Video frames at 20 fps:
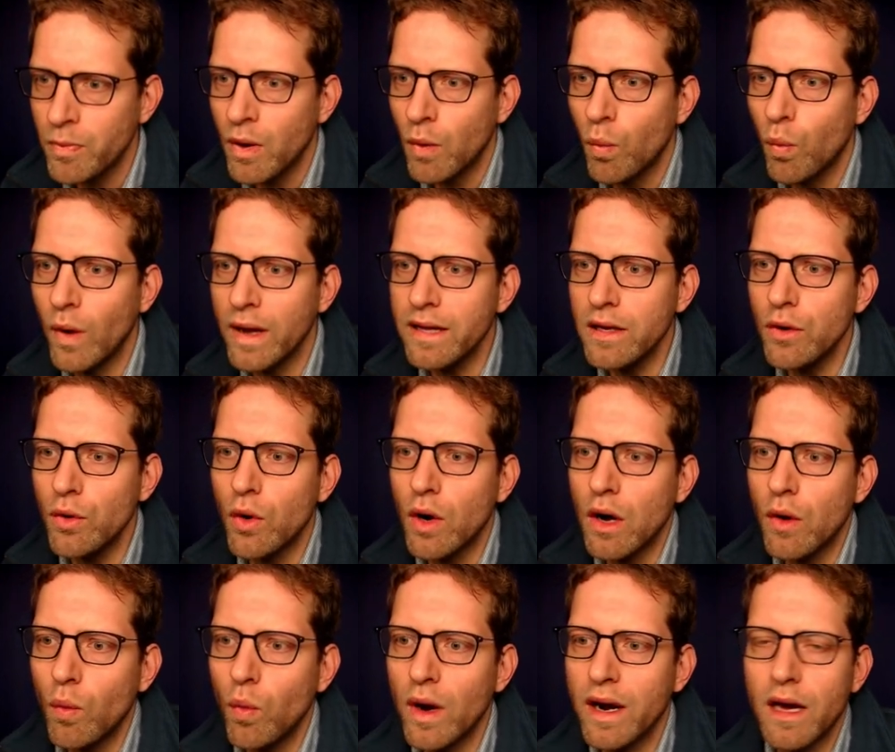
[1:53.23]
when you
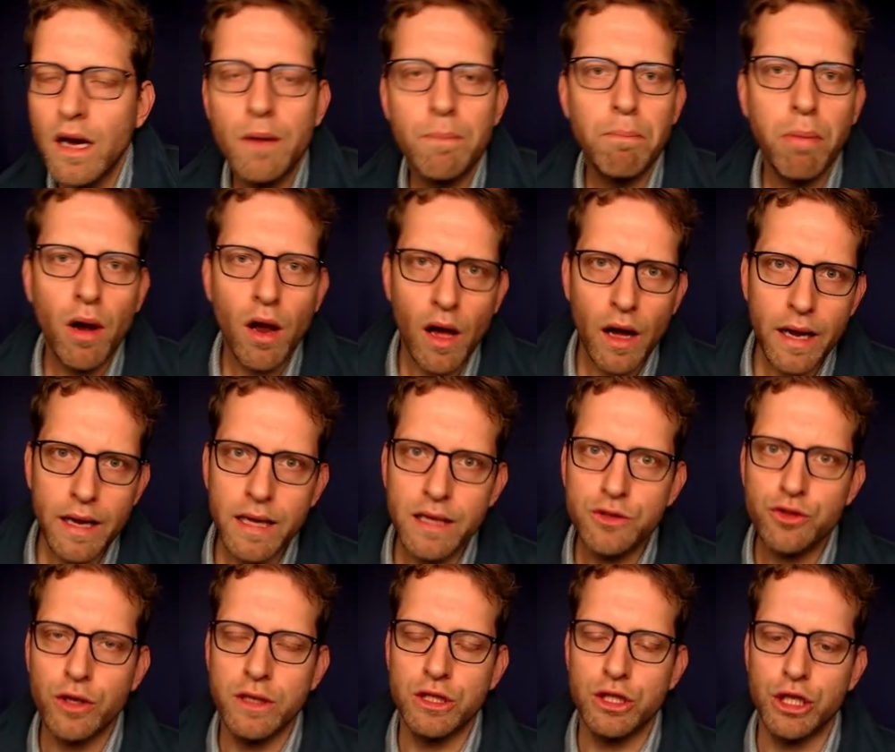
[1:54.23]
want to apply a
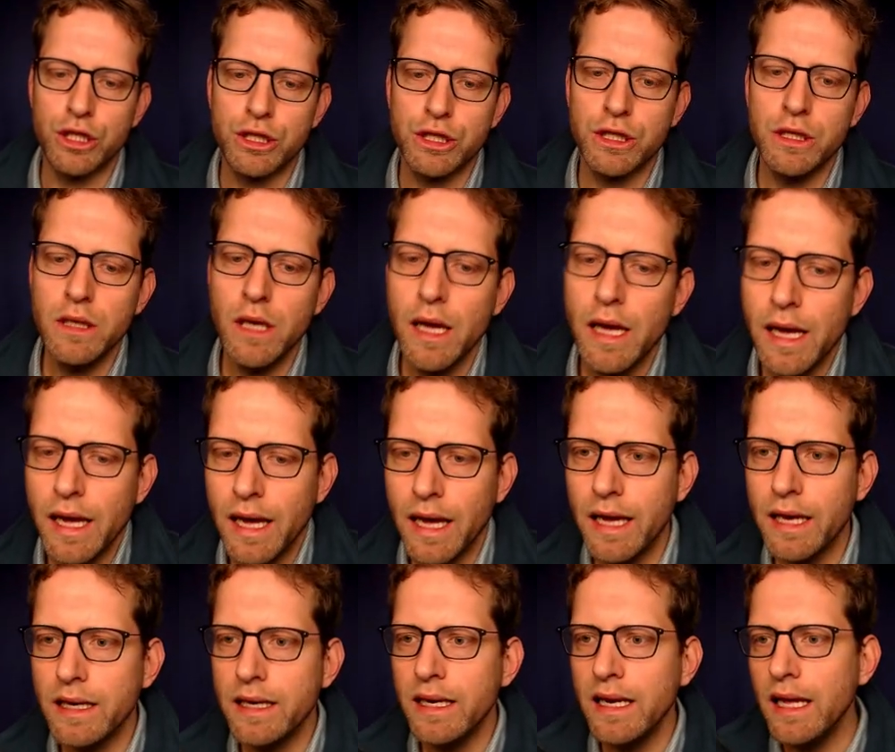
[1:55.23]
transition,
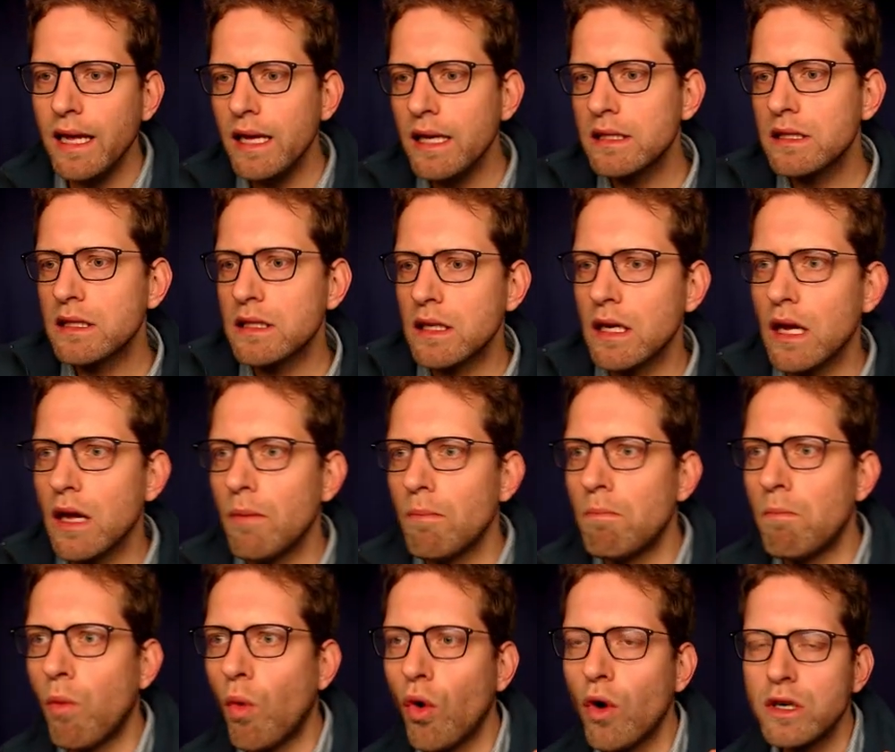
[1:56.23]
it needs
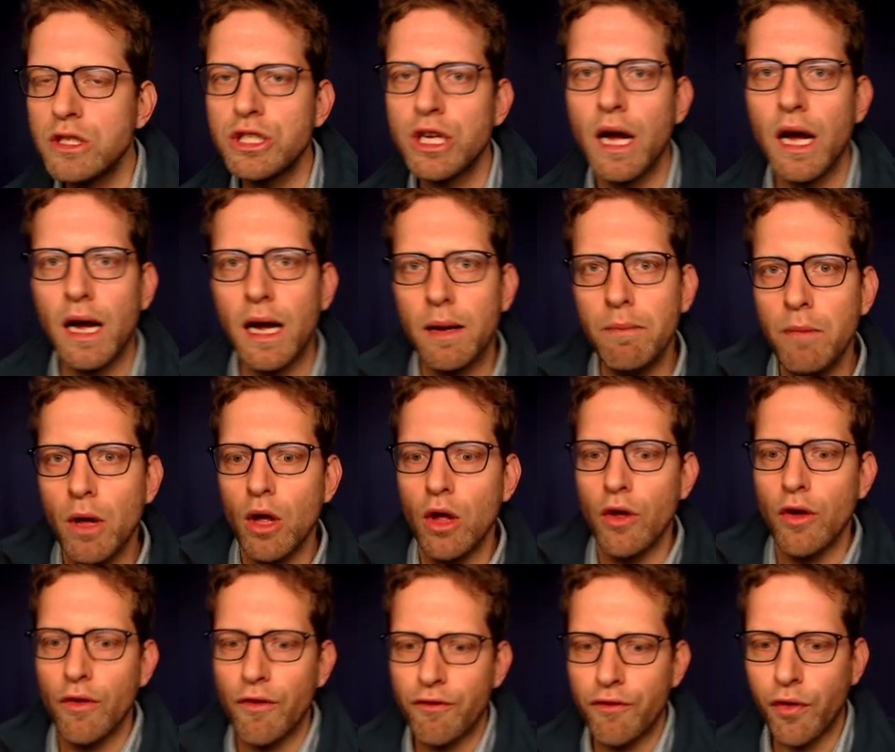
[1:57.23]
more time.
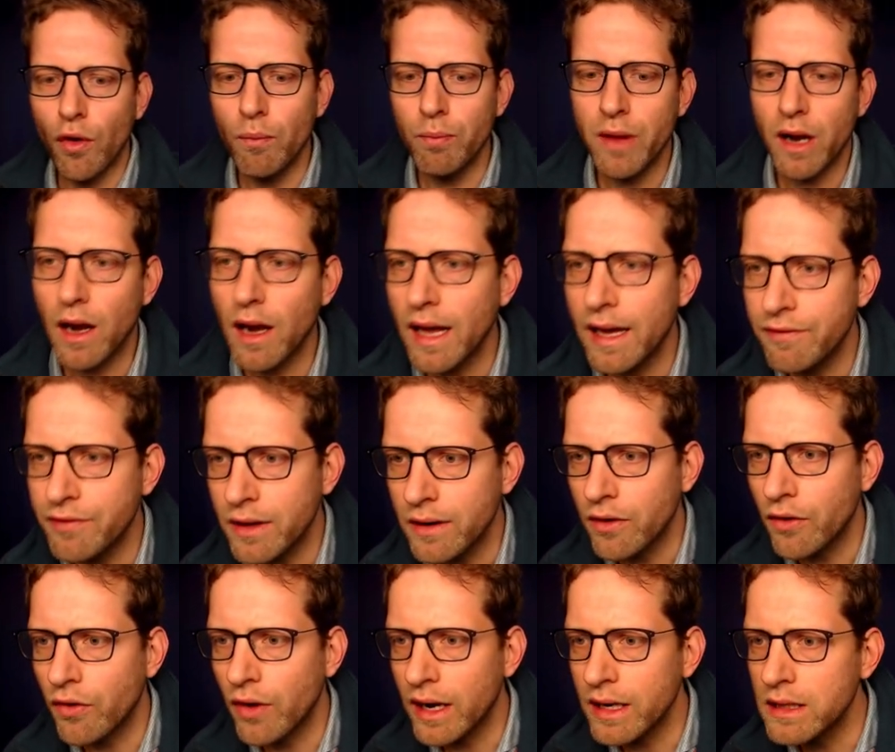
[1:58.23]
From the left and
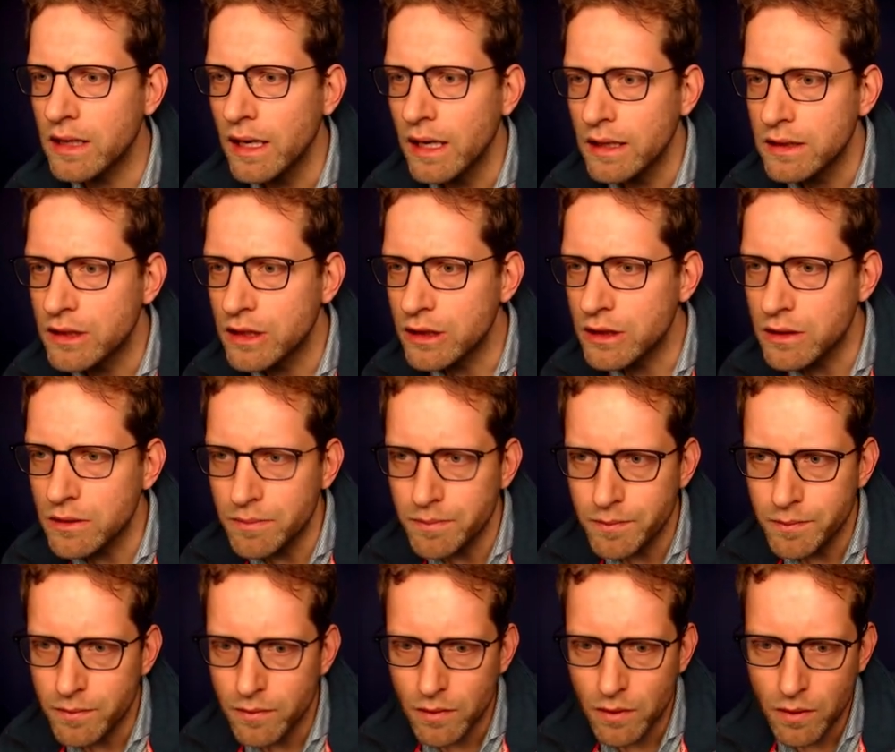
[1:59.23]
the right, just
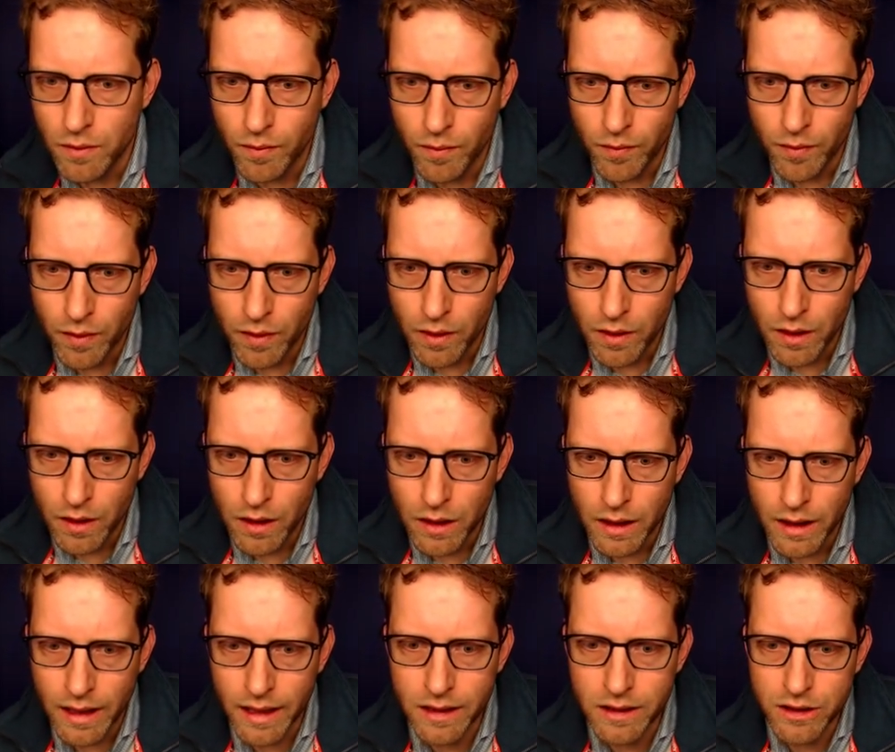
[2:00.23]

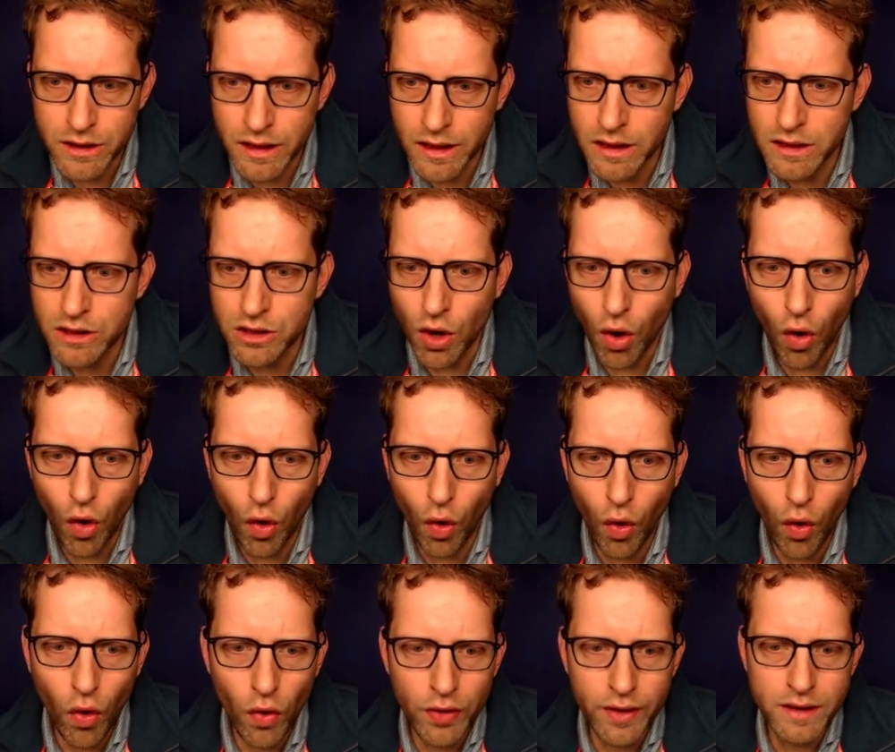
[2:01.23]
it needs
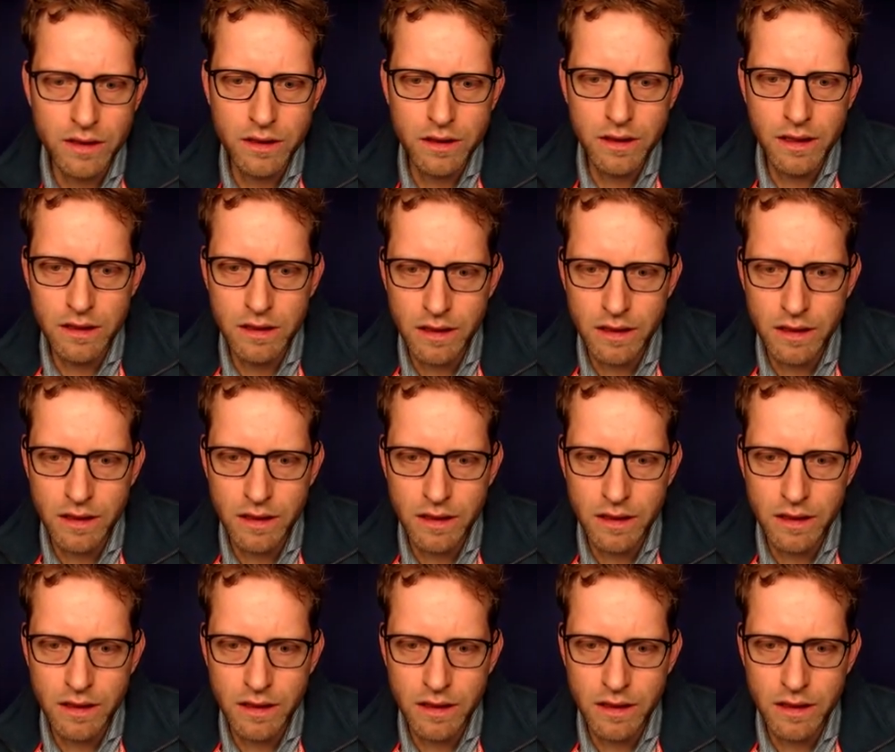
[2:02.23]
all this this